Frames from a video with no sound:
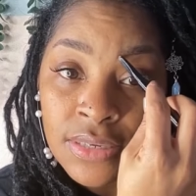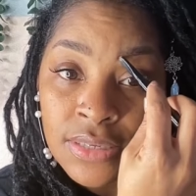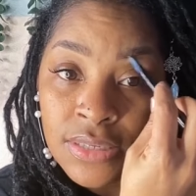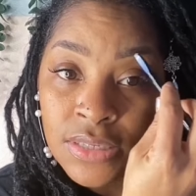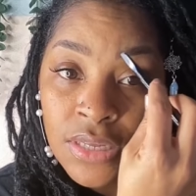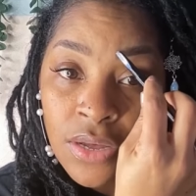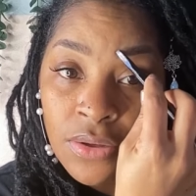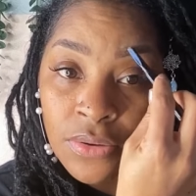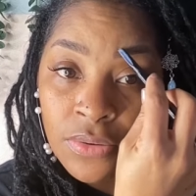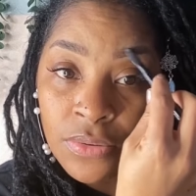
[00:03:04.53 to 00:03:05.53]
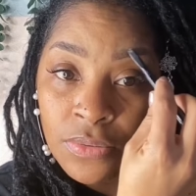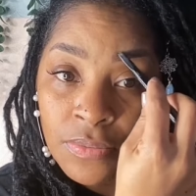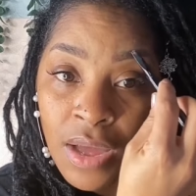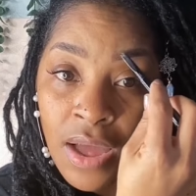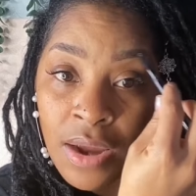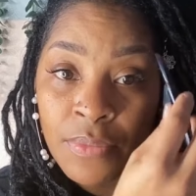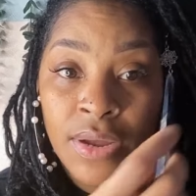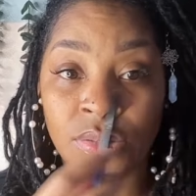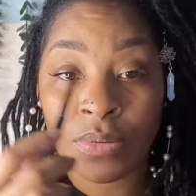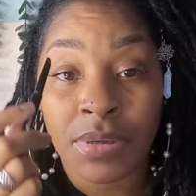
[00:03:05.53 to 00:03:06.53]
so my
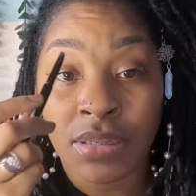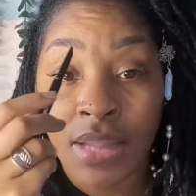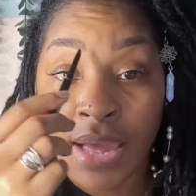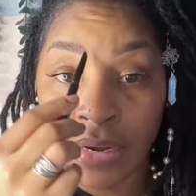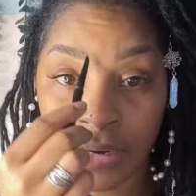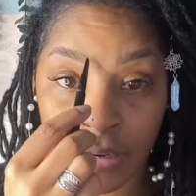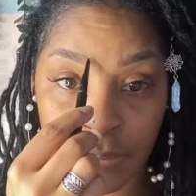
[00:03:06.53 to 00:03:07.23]
eyebrows would be lighter,